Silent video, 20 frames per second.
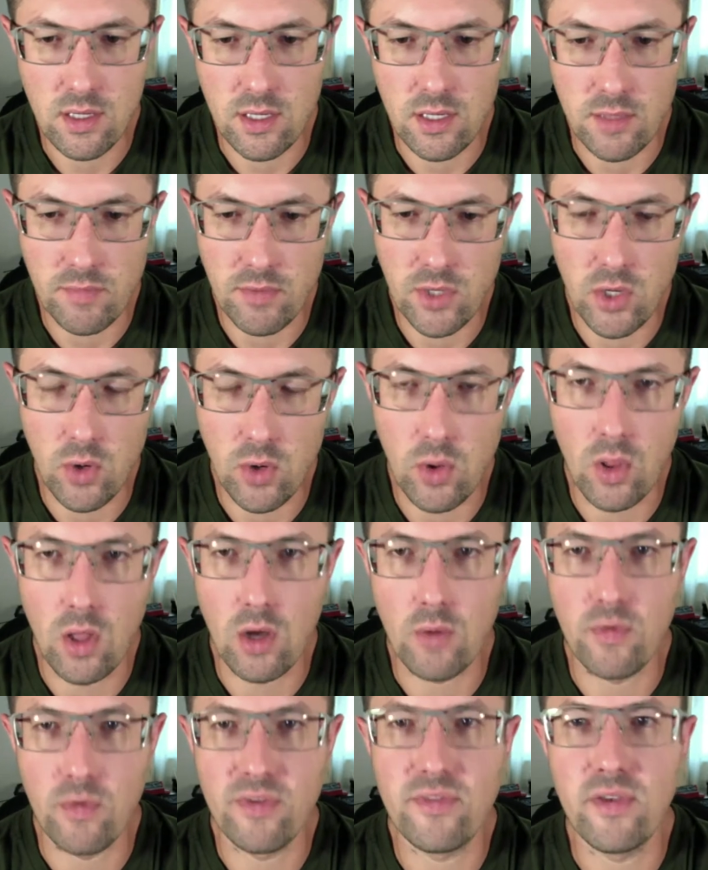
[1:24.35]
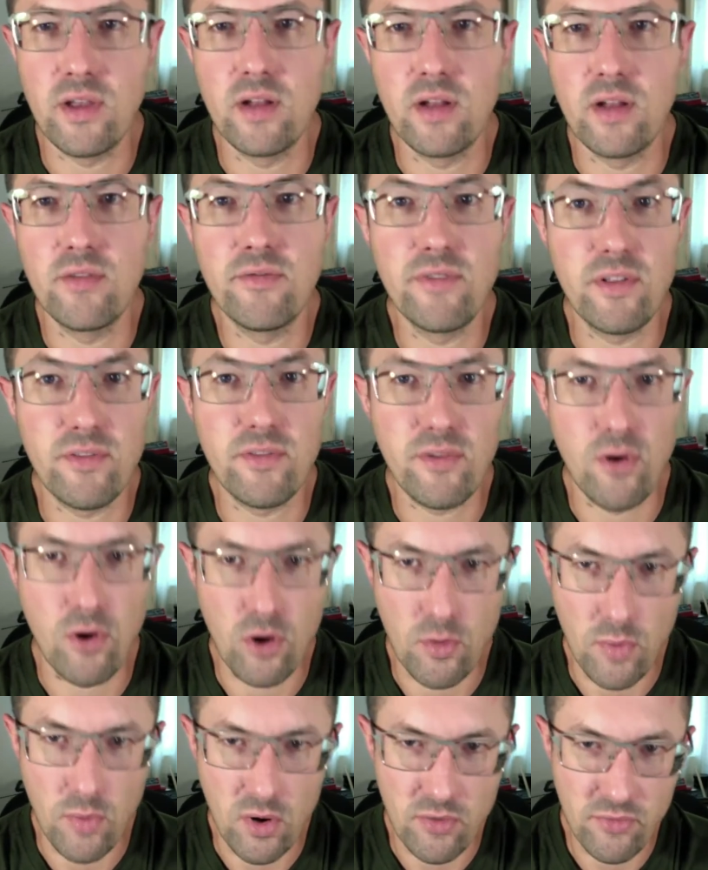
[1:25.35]
go along with saying it fits an
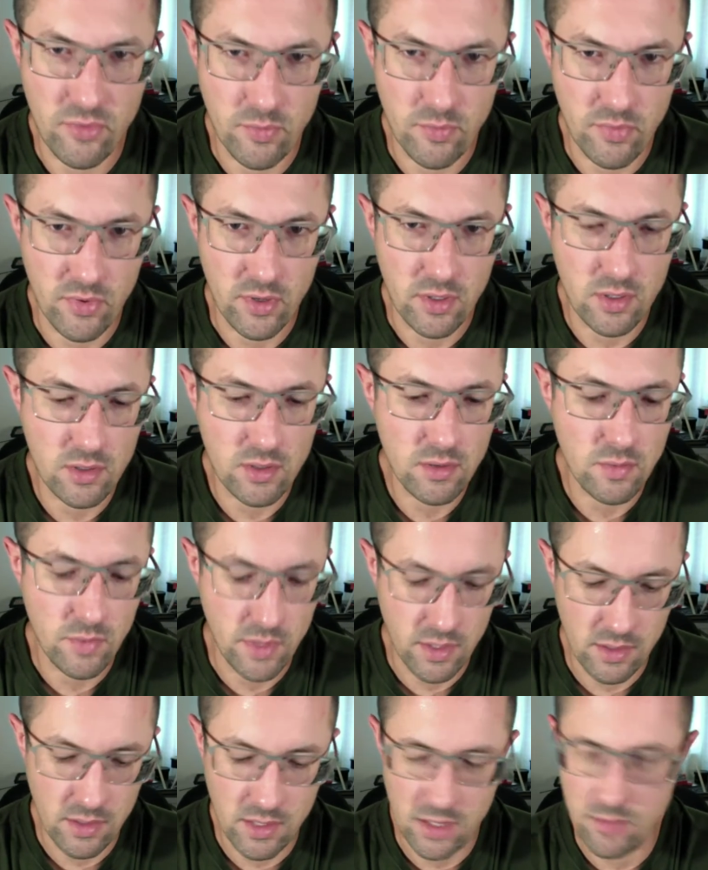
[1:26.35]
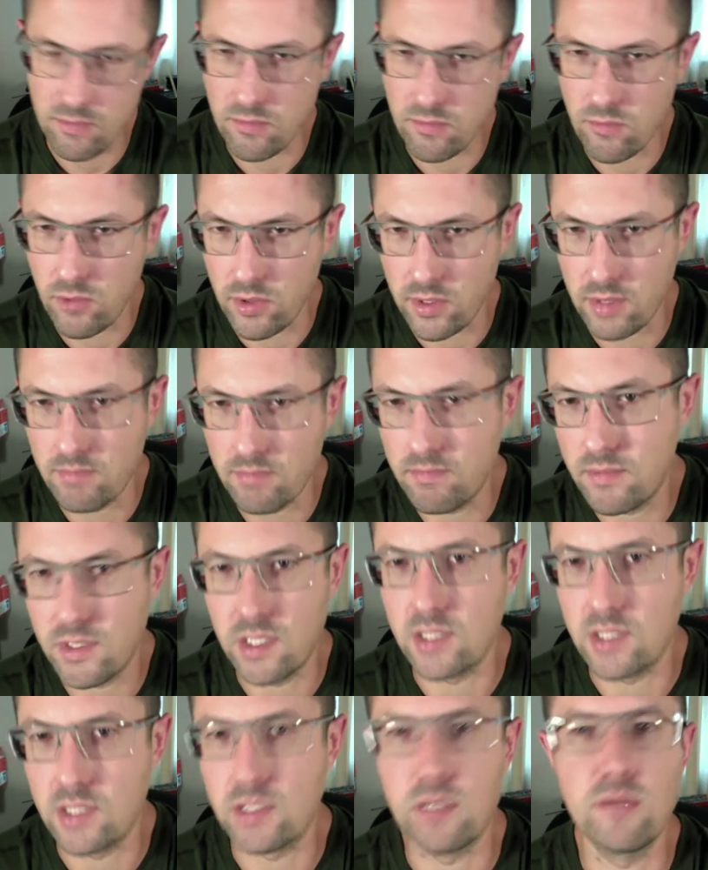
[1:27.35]
RMR footprint when it really
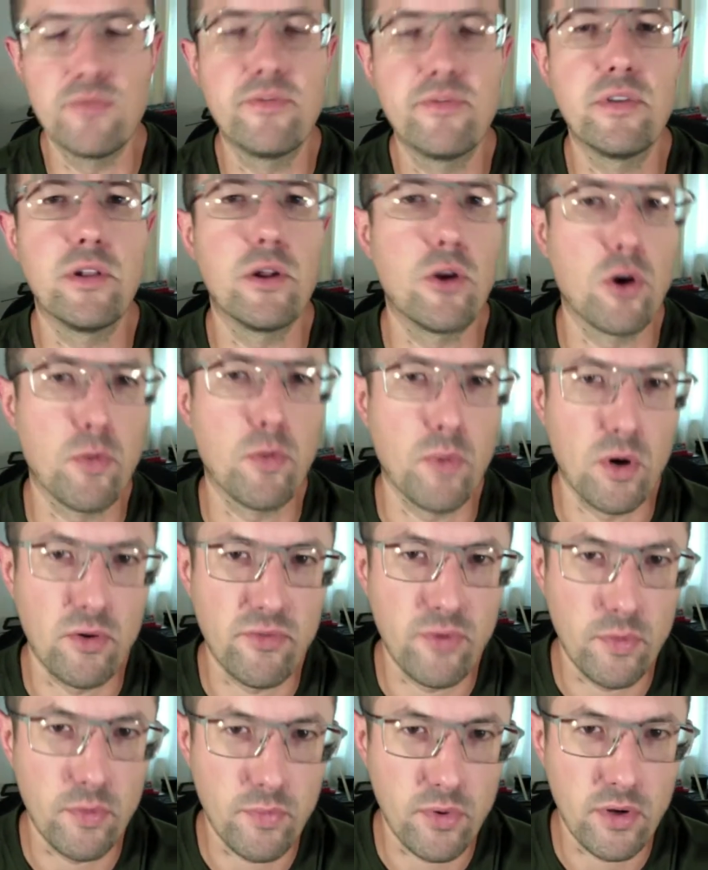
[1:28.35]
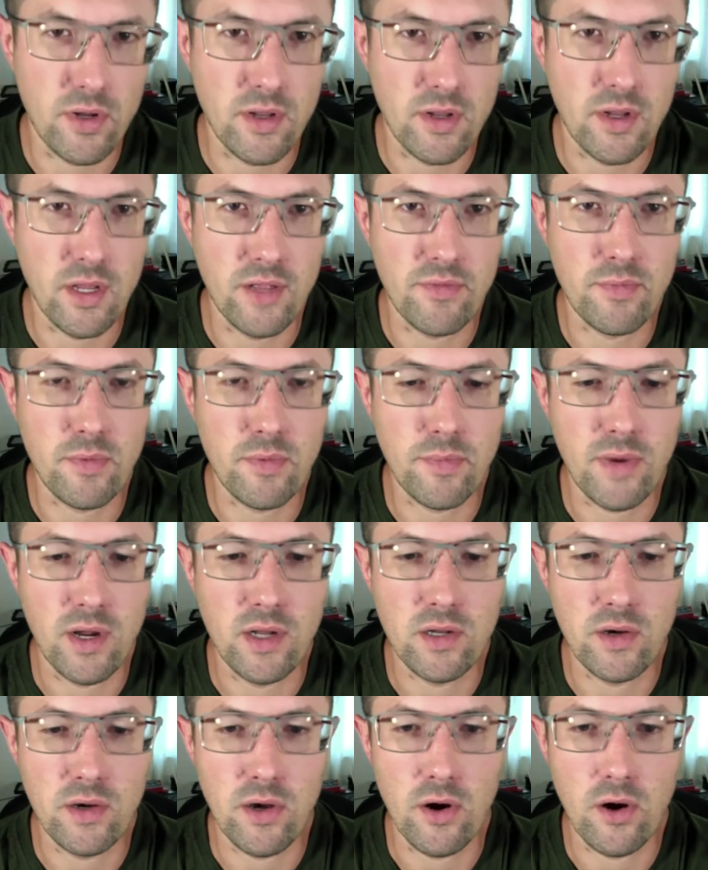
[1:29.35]
doesn't fit an RMR footprint and it needs
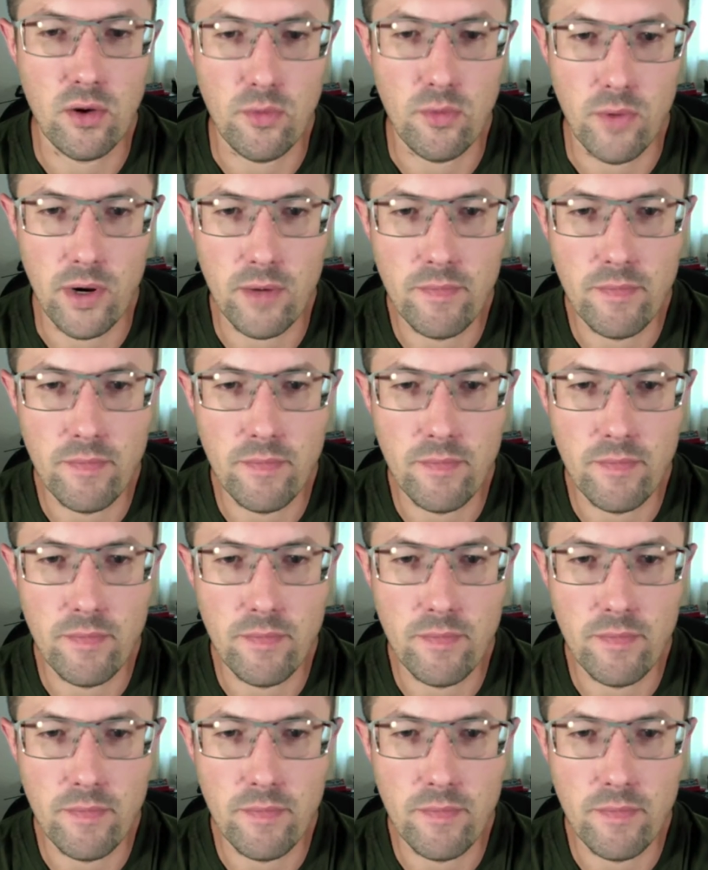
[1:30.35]
proprietary hardware.